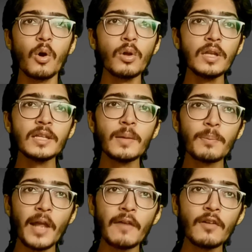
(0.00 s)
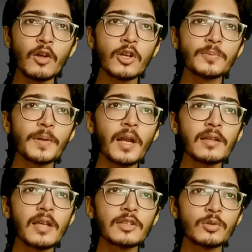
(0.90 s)
Only the private
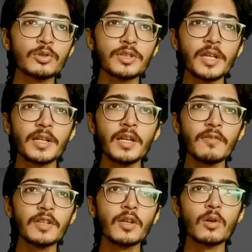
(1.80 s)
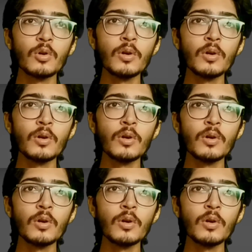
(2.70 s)
hospitals associated with your